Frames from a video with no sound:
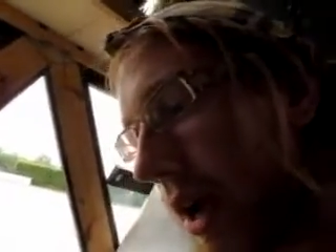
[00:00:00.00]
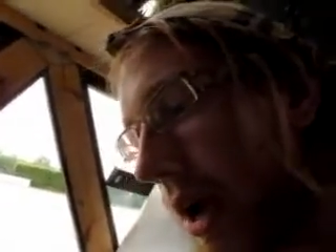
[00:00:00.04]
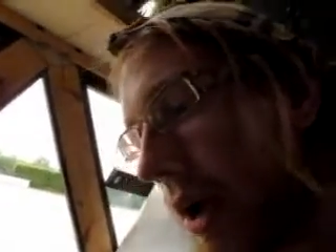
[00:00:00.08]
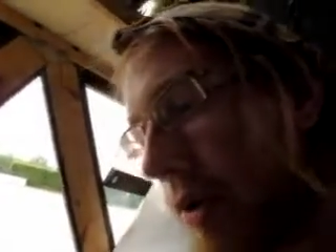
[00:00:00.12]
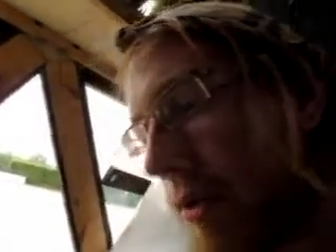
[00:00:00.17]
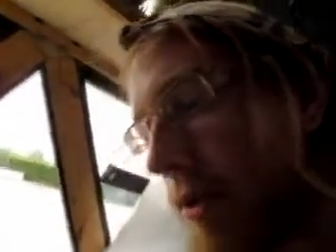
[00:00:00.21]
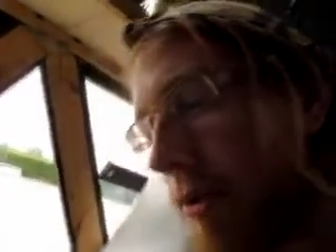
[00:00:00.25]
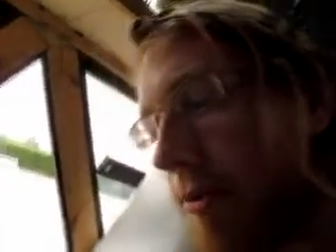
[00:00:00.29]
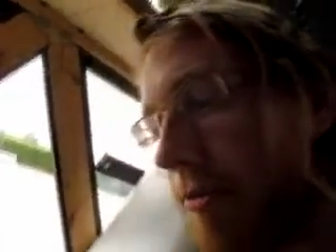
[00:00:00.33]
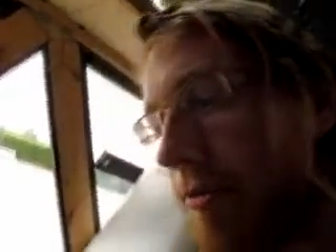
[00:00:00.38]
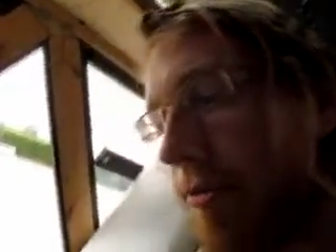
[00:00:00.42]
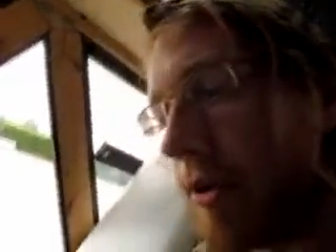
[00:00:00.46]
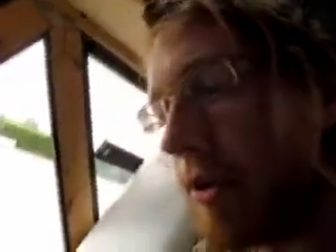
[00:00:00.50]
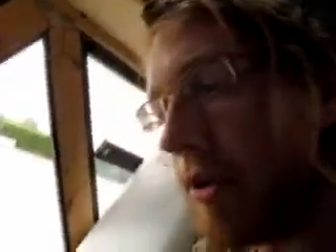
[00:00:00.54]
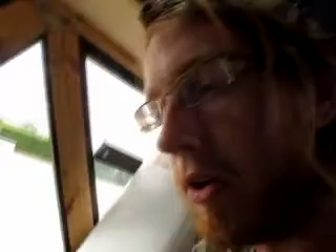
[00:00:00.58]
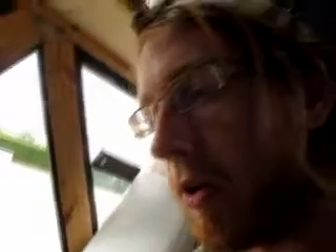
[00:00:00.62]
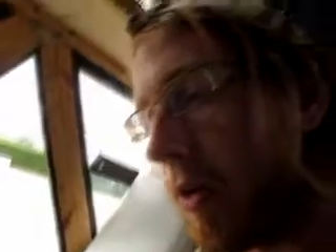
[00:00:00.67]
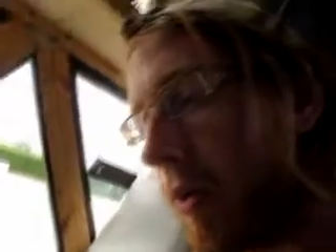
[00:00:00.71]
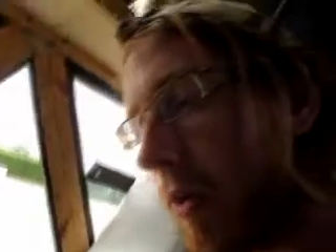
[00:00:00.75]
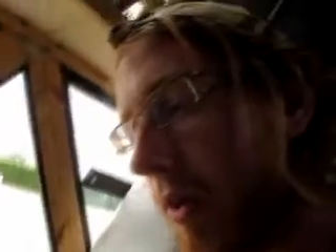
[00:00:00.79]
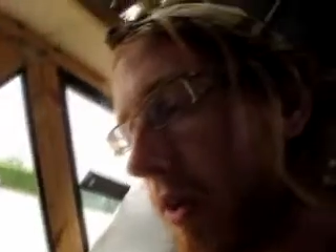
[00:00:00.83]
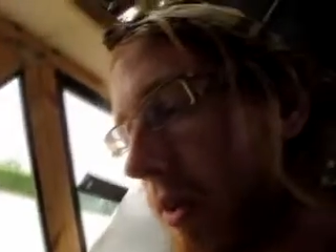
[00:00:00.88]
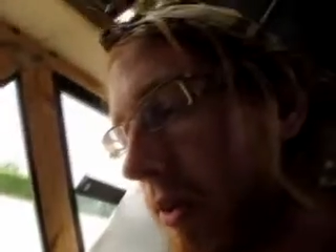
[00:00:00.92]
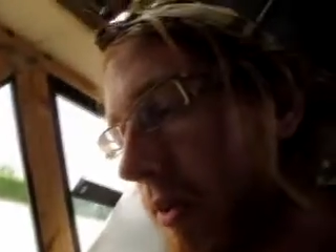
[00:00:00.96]
out in the
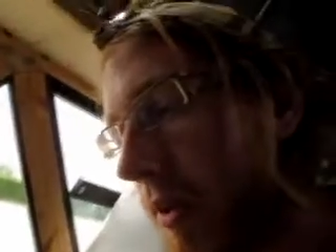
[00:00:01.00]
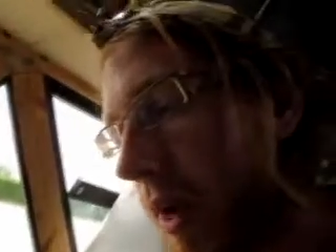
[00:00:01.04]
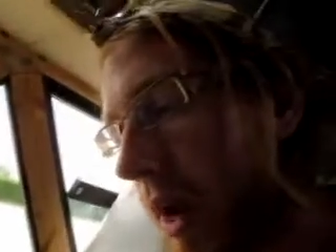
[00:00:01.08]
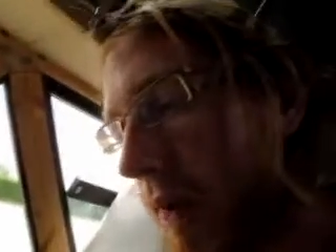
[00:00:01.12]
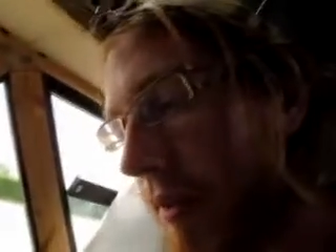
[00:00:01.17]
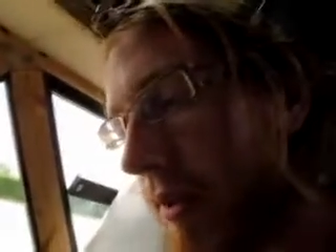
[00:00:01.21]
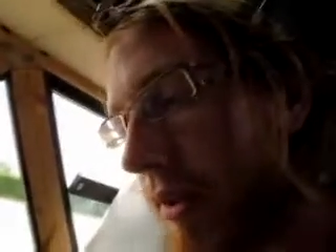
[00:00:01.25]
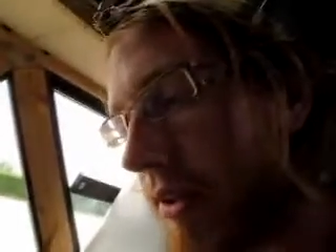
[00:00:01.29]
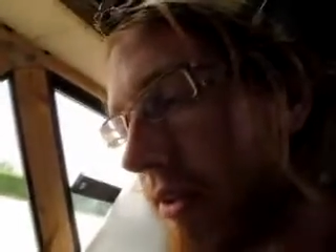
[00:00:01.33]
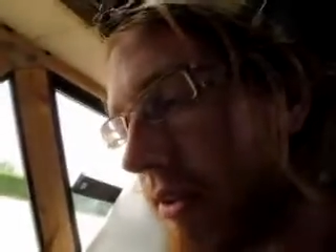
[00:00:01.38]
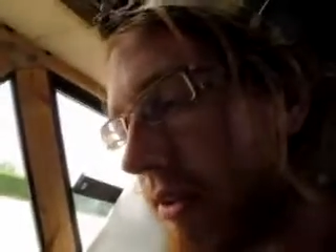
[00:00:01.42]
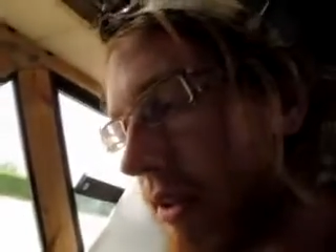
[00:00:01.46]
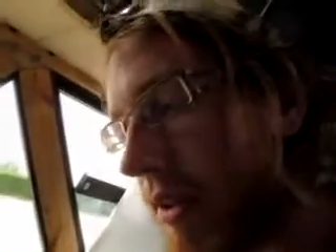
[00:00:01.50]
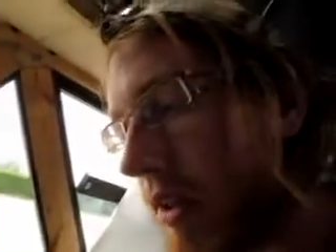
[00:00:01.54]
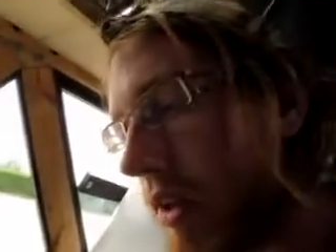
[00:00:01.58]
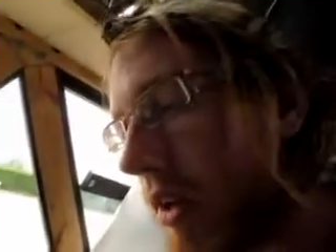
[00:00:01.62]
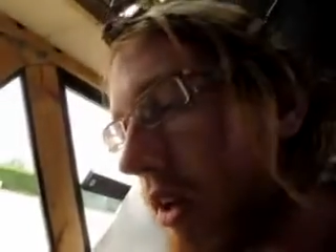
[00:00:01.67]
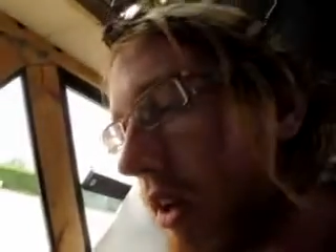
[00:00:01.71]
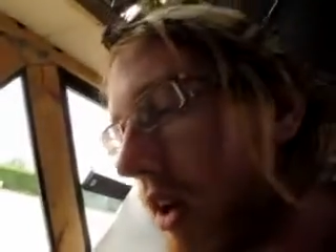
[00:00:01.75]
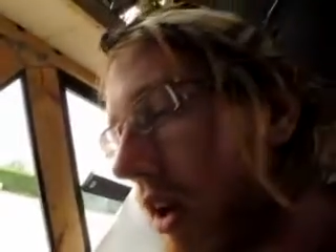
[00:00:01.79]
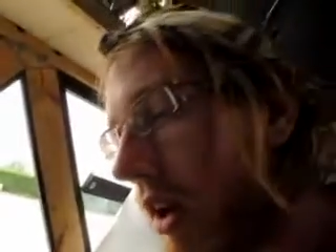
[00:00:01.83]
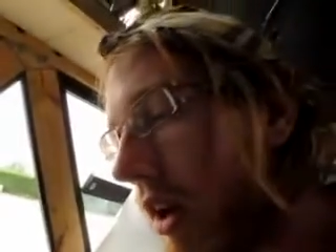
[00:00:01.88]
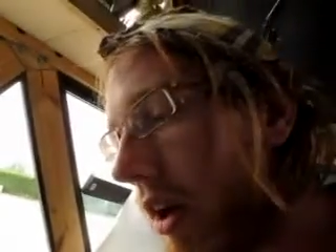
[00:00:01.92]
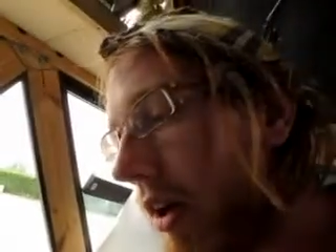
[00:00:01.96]
field with the rabbits.
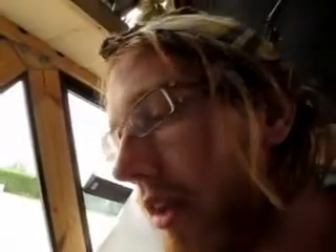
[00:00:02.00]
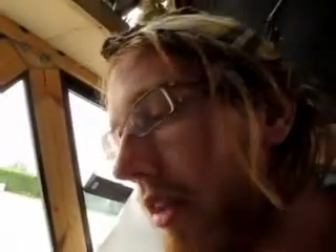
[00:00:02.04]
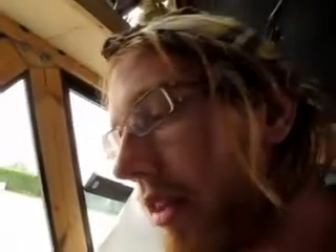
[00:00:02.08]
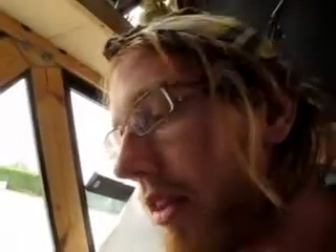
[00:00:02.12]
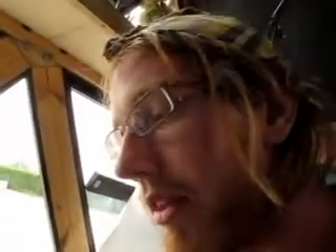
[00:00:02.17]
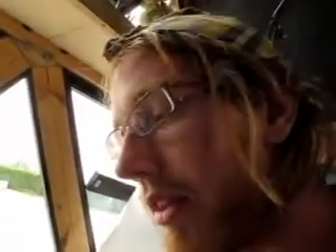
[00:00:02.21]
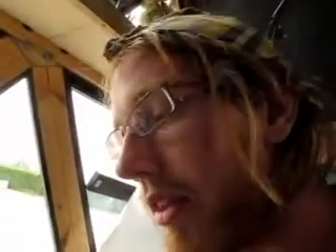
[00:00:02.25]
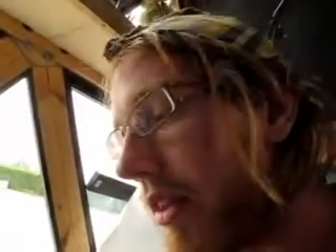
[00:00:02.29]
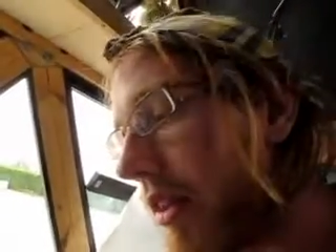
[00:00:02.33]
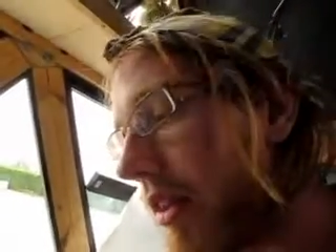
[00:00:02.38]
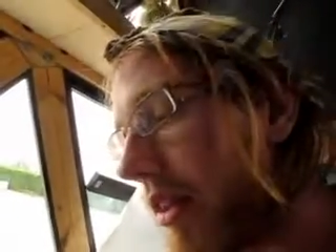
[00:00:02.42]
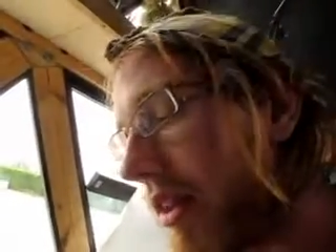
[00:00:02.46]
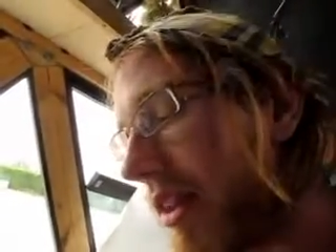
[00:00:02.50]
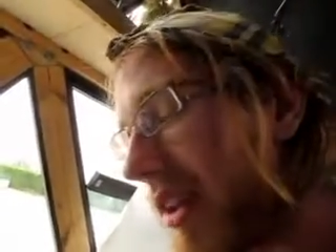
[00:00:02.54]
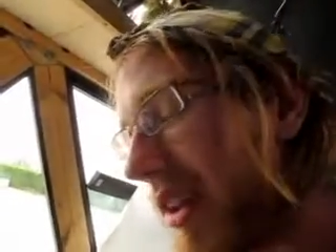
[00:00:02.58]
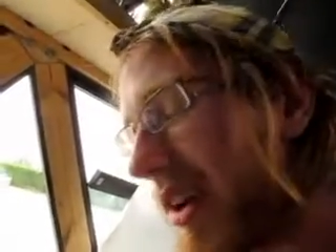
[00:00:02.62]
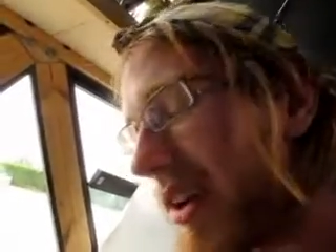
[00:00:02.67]
And